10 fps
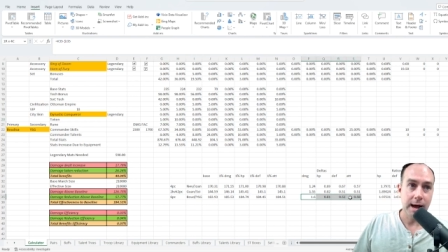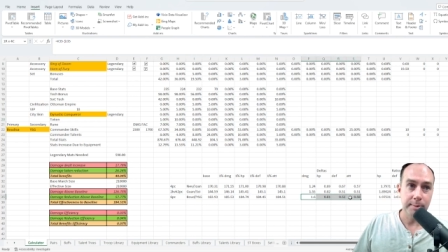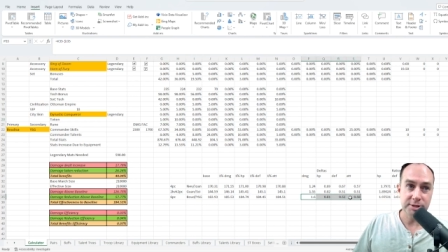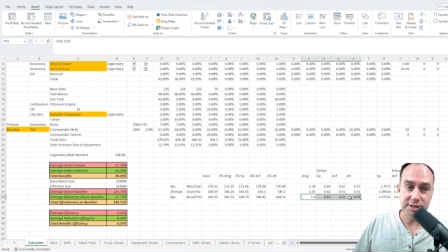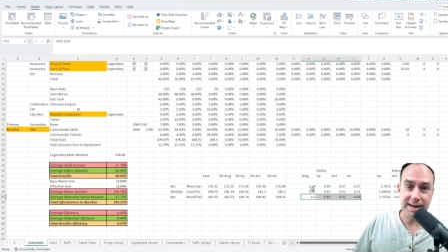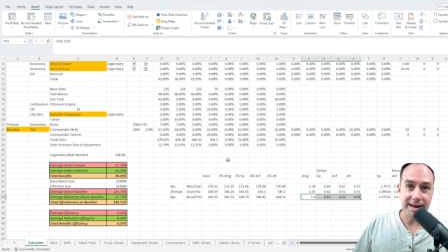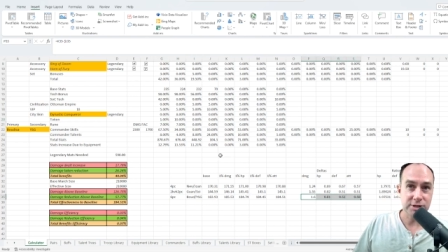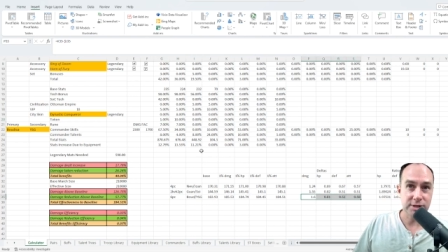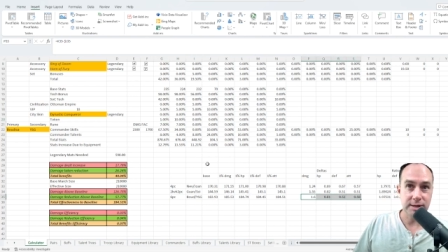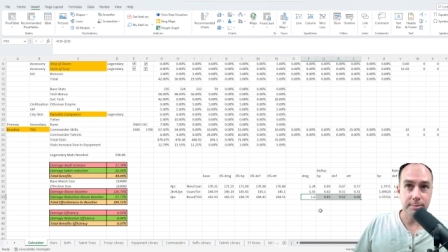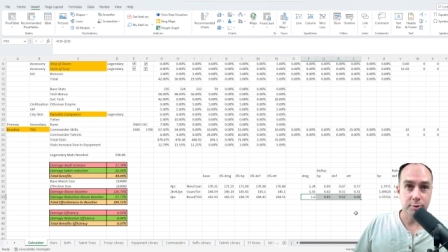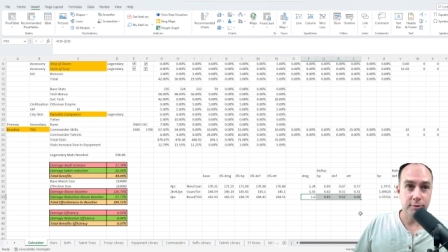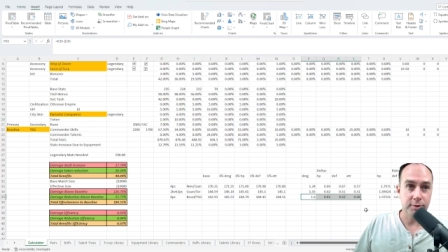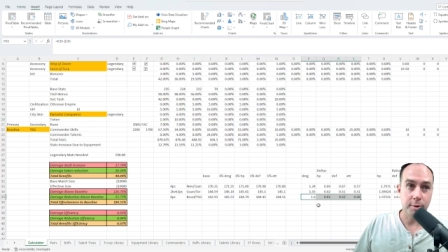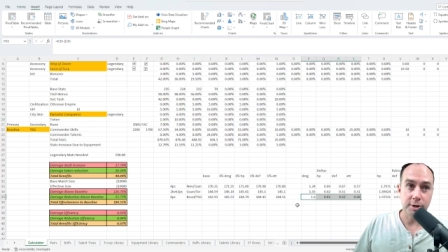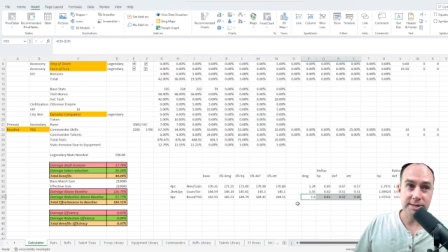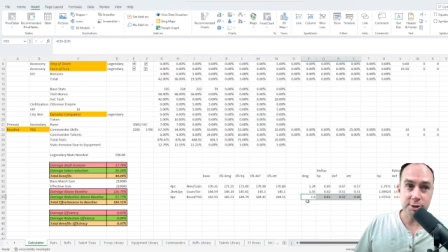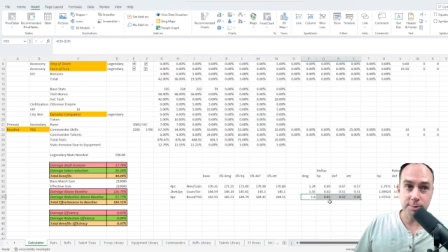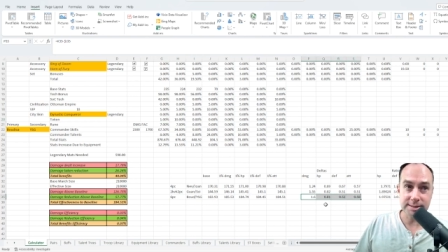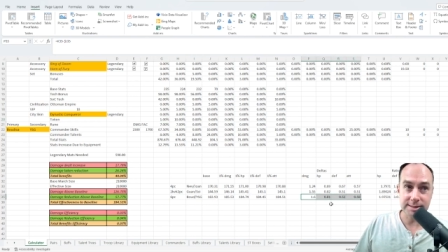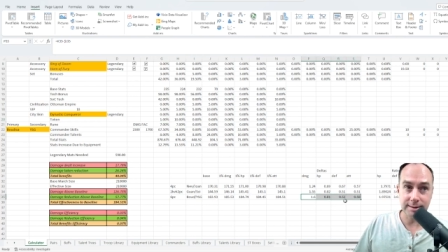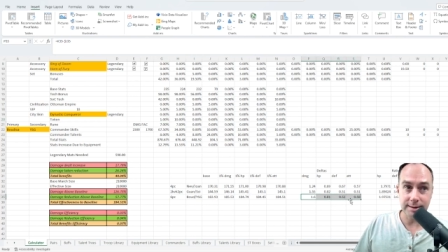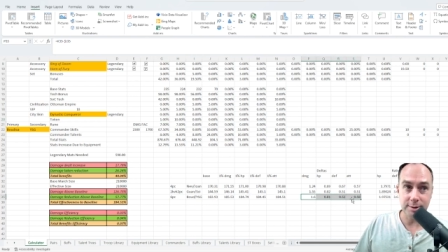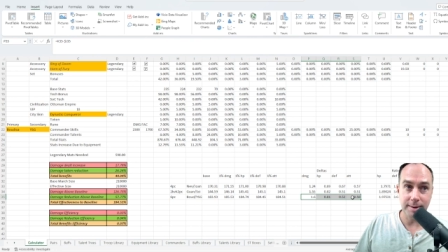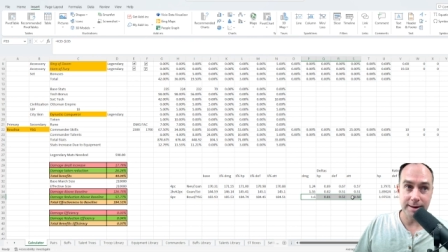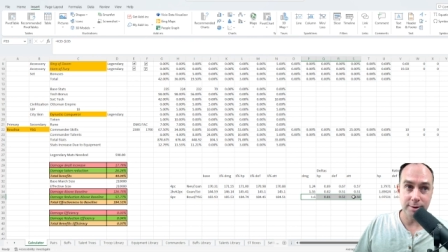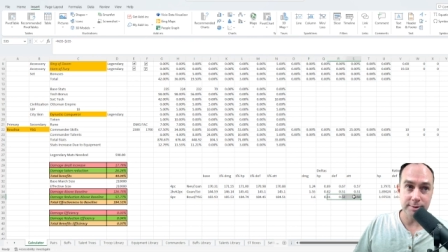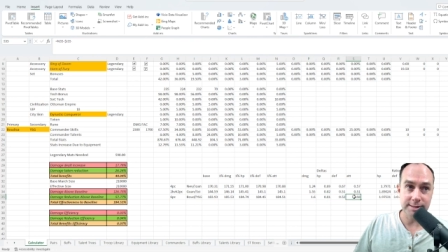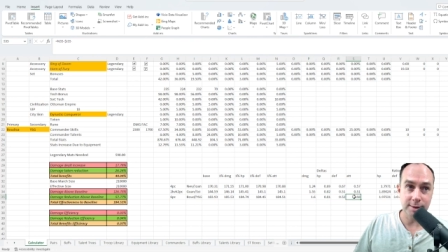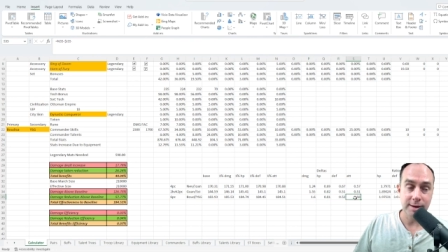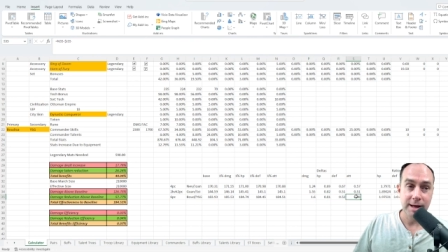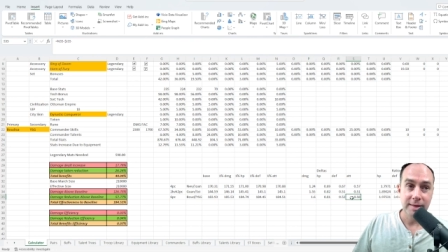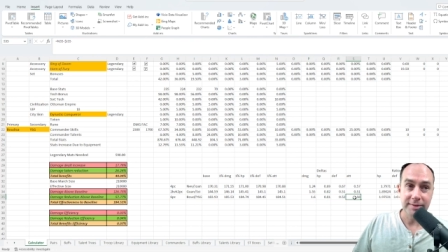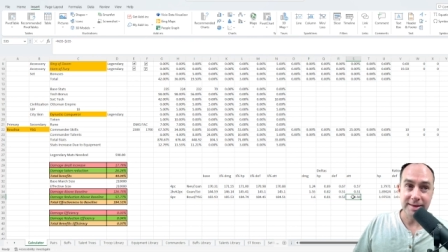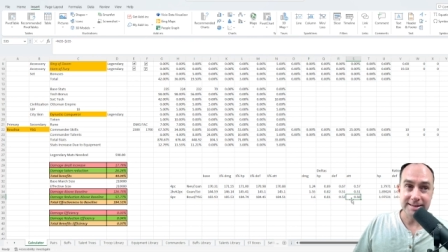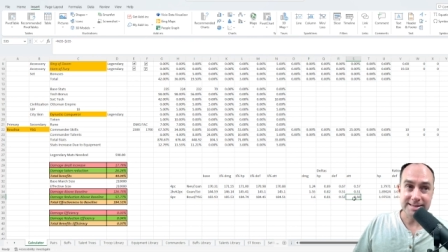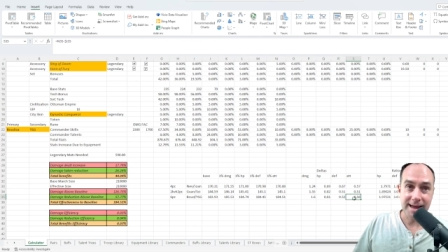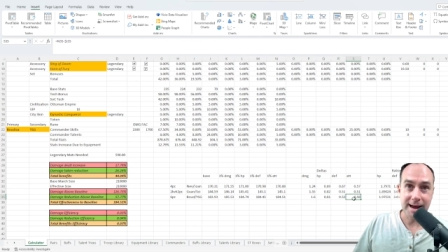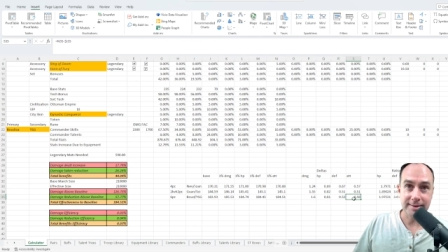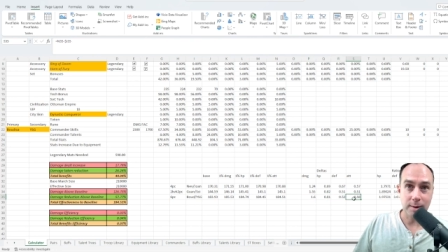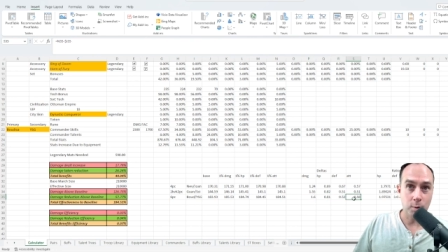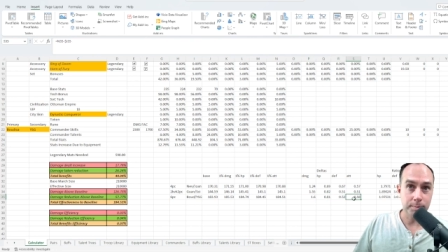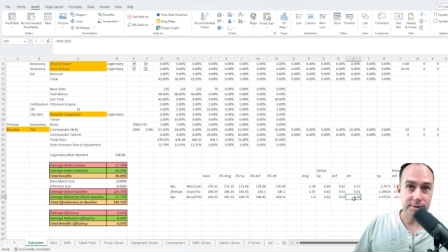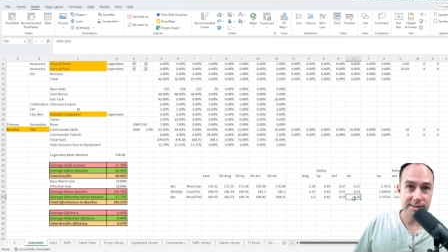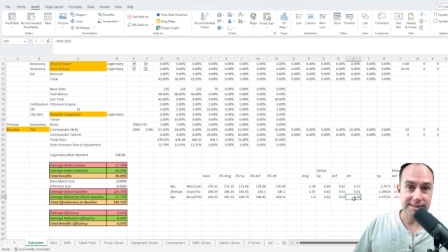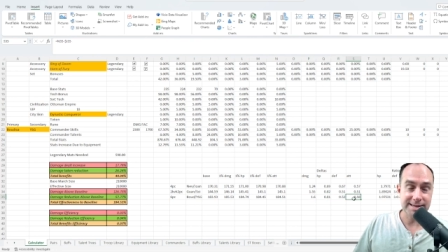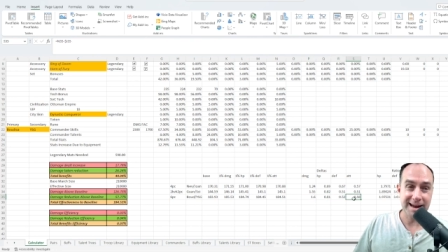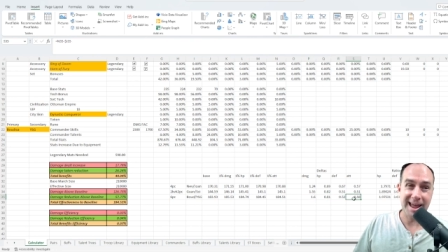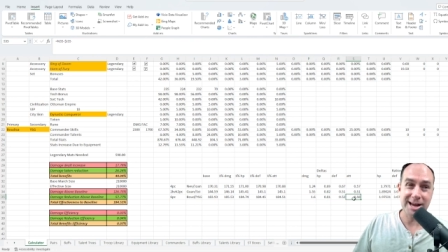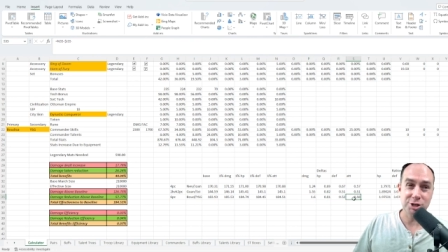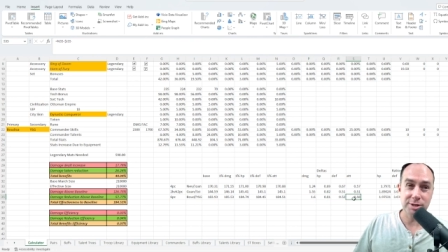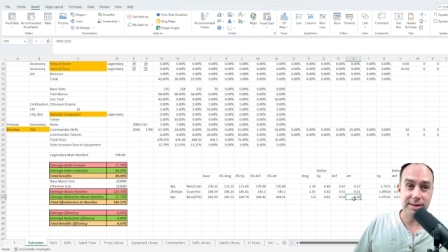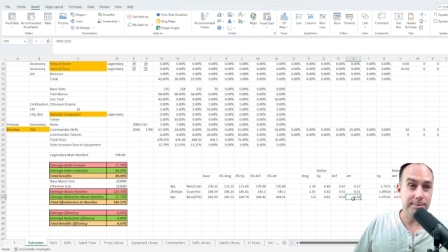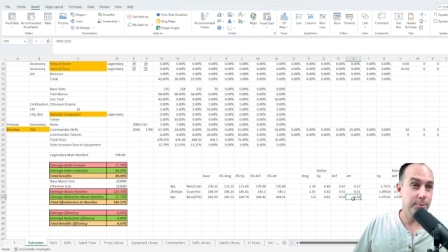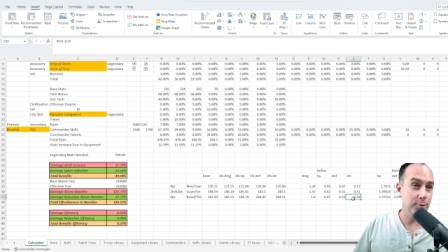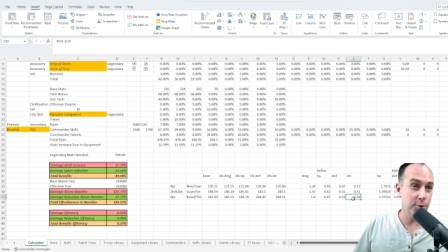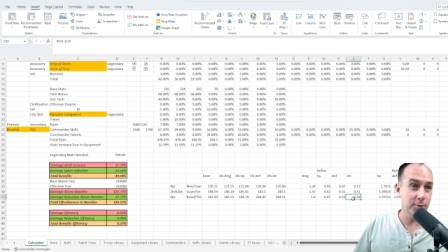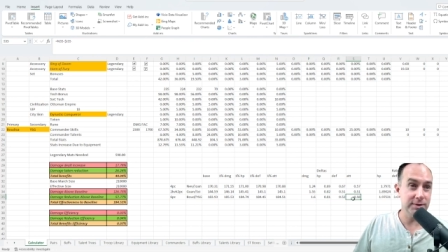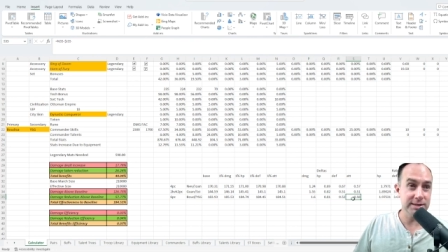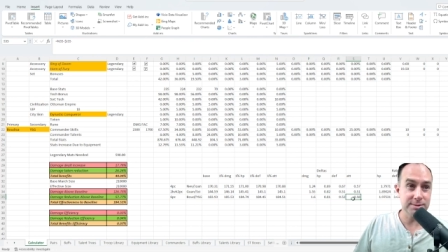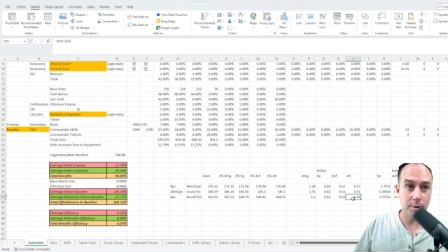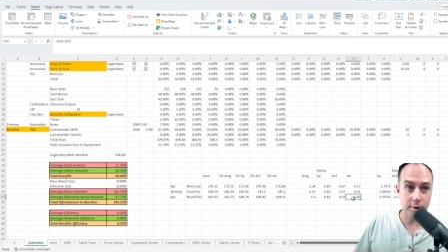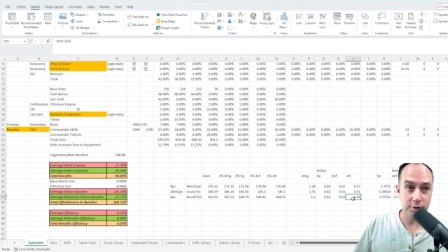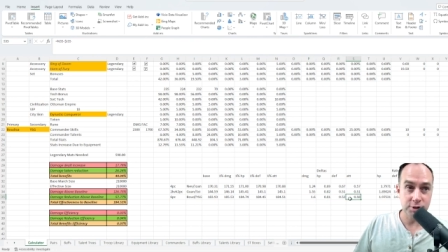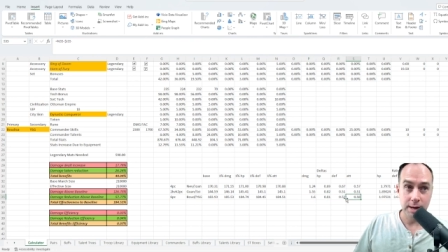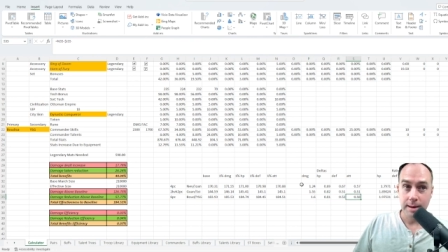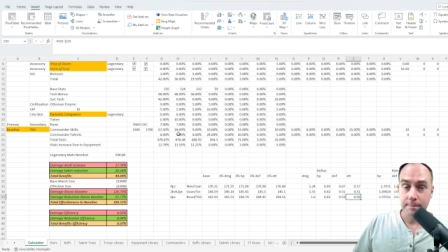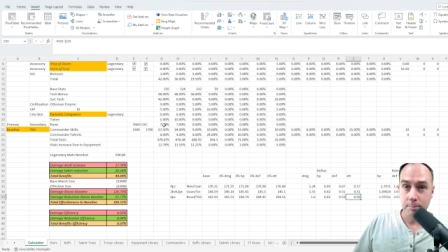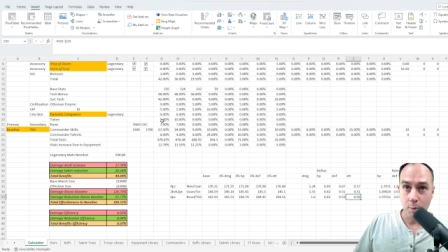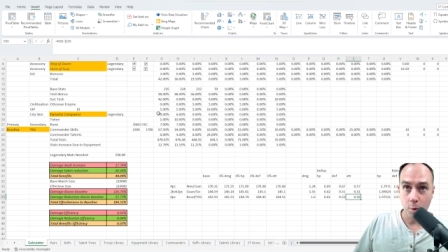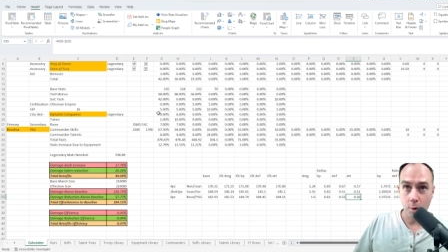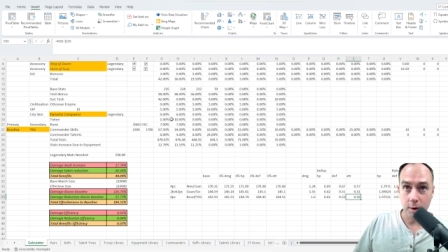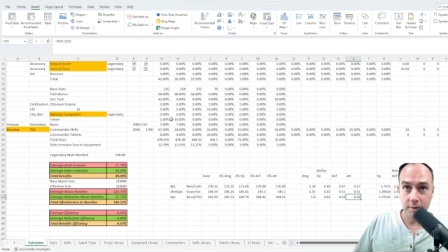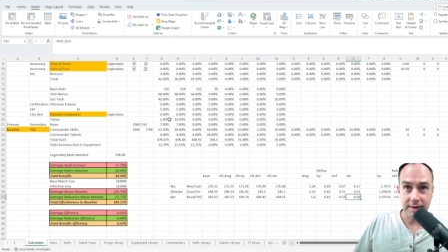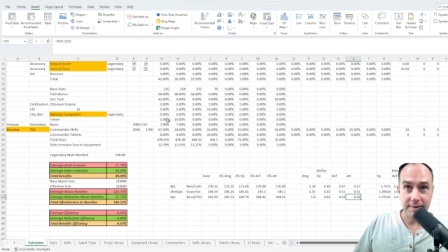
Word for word: How much did it actually improve the March? Interestingly, you might notice there that that attack, that one percent attack, actually improved this March more